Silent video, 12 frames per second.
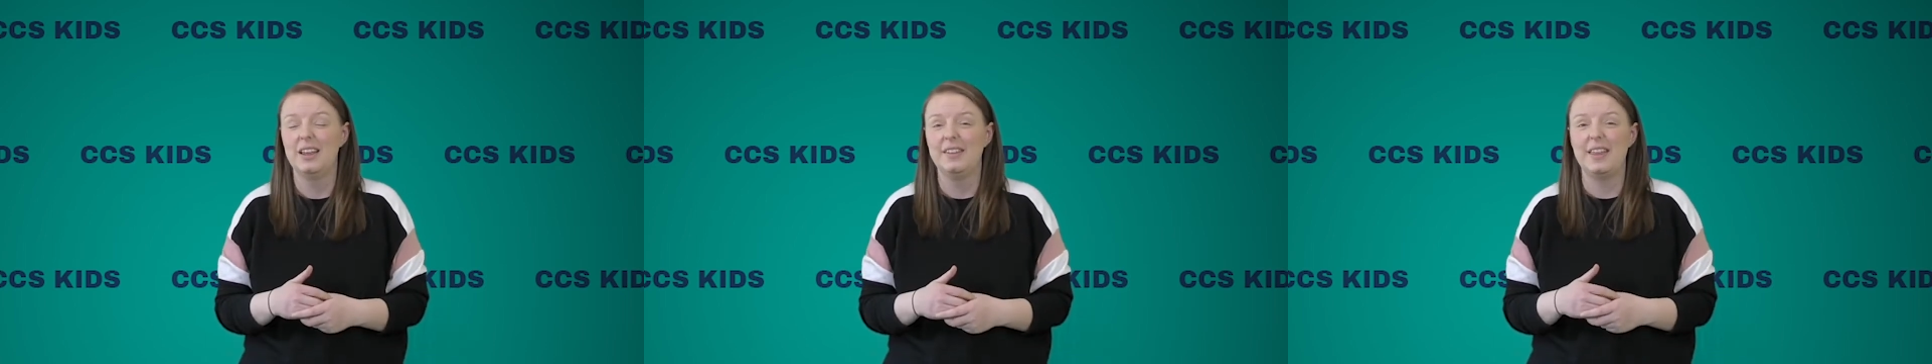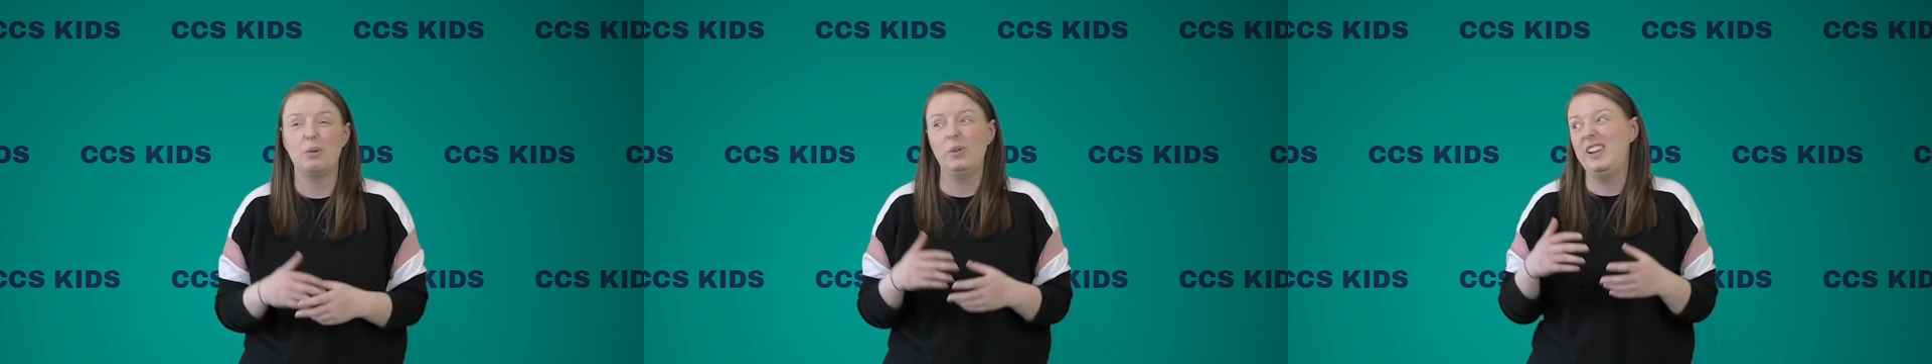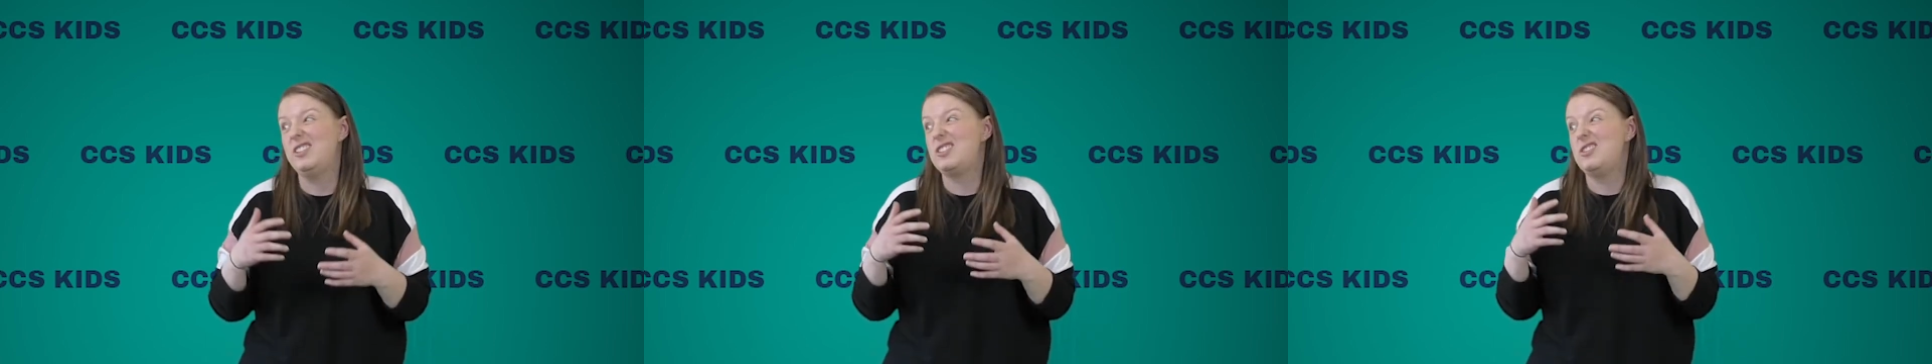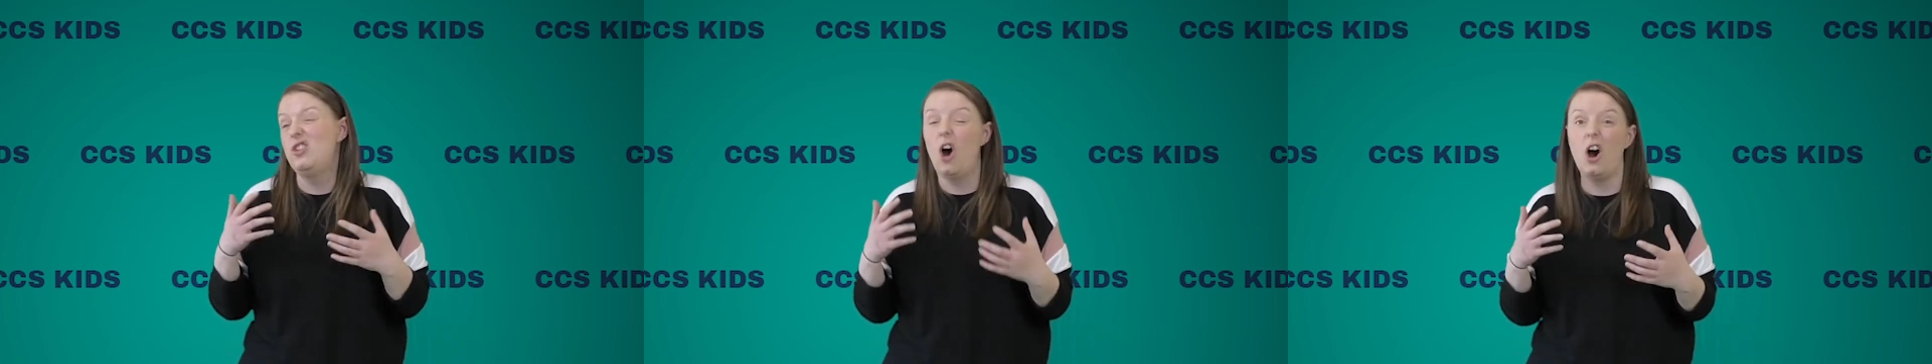that we're
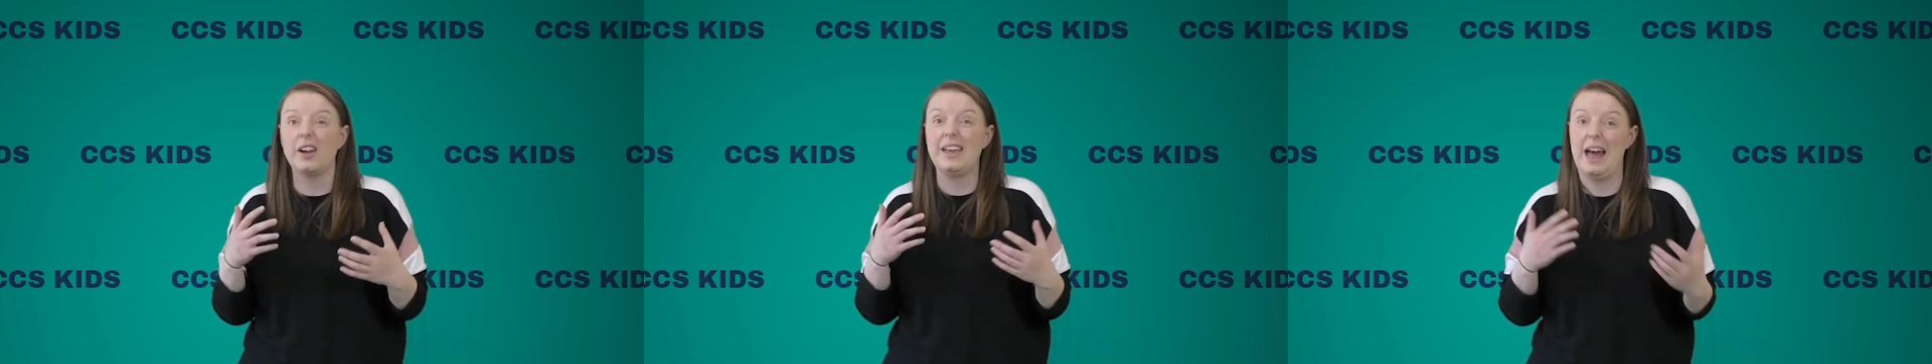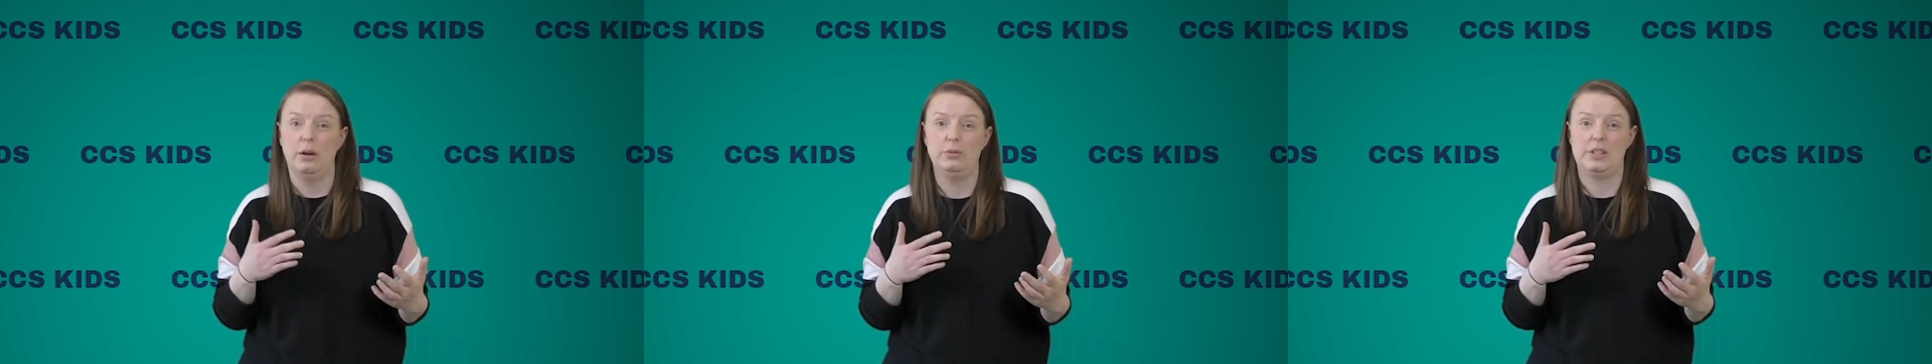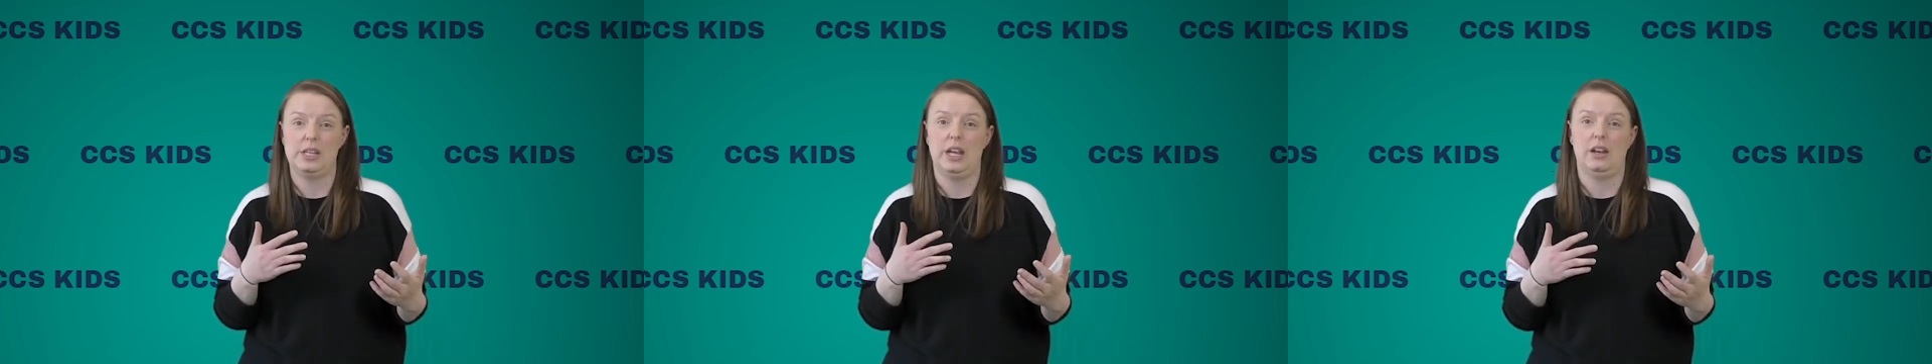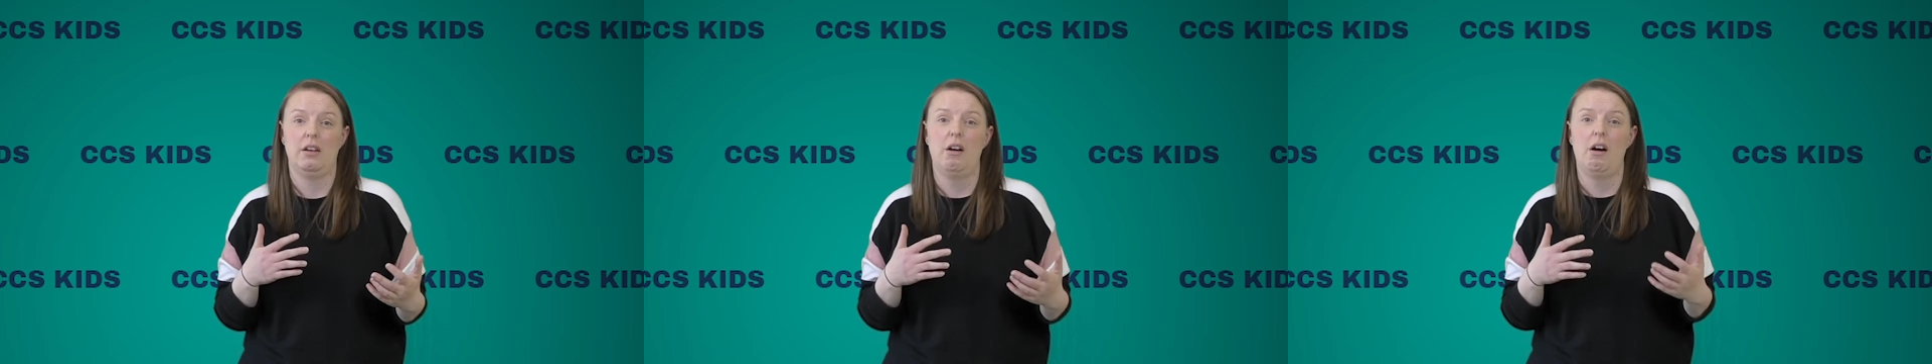not
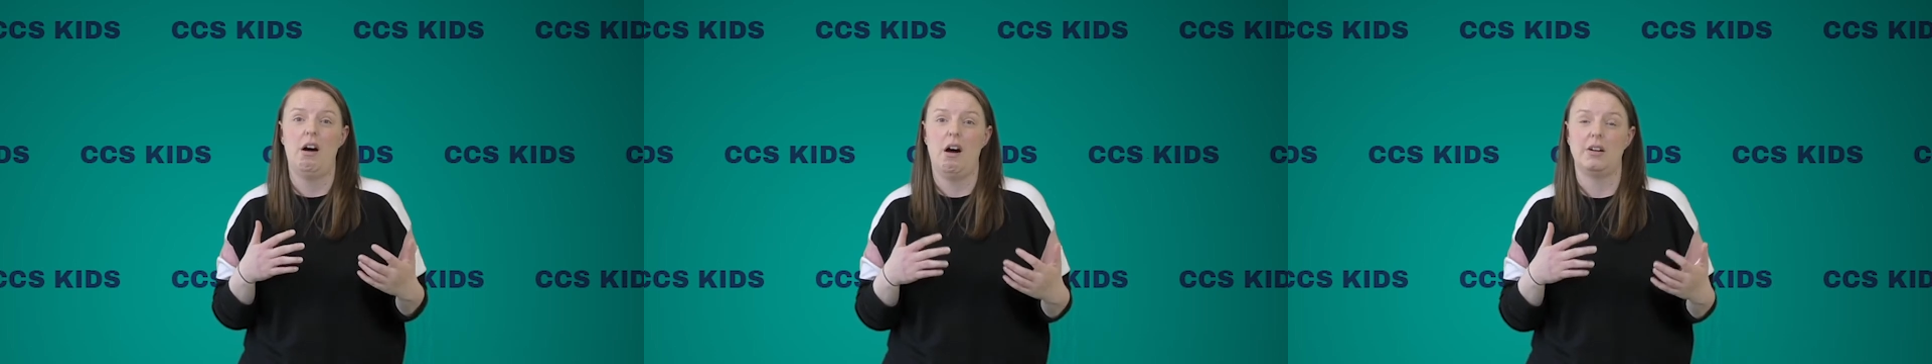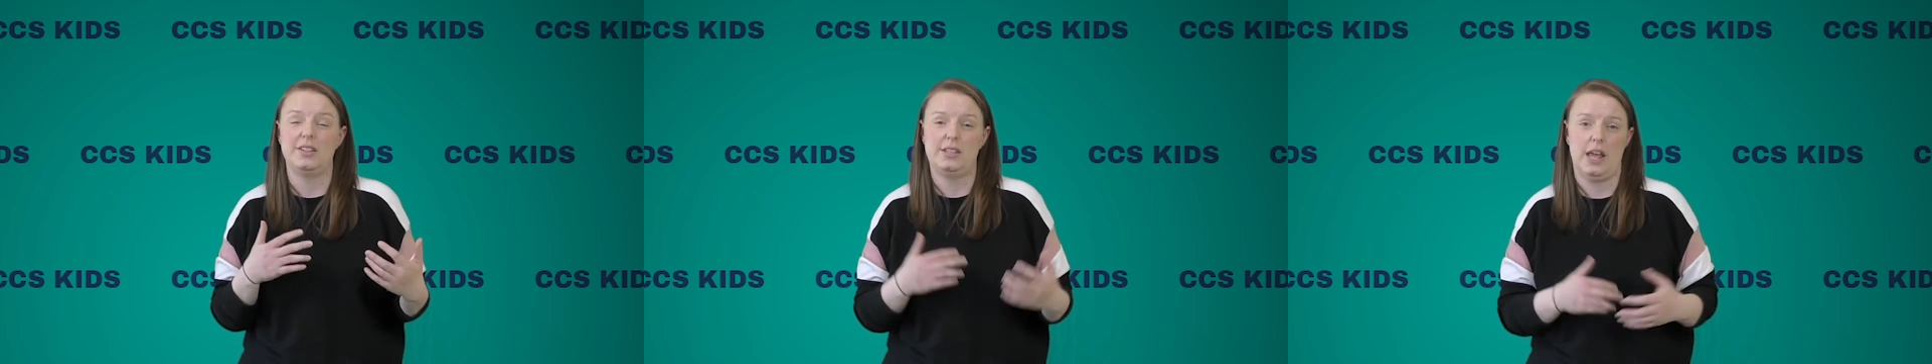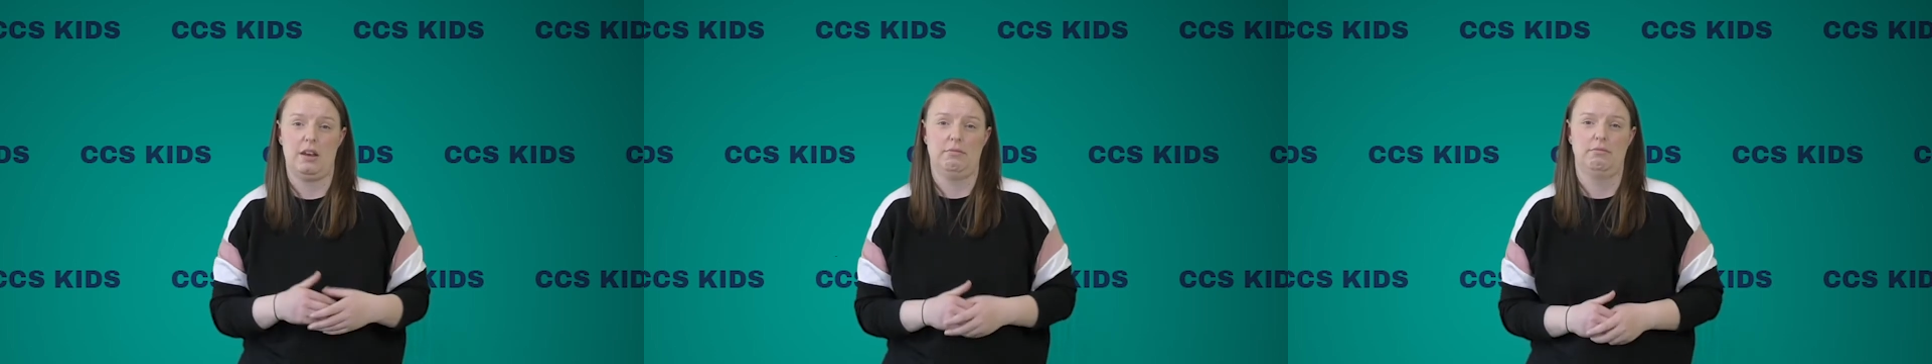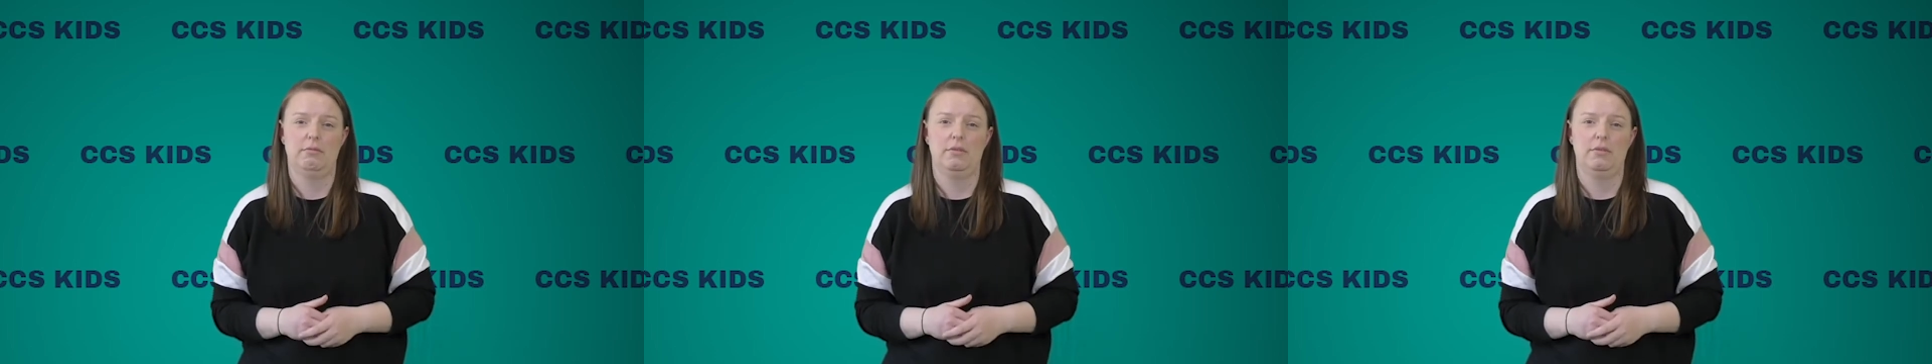counting our sin.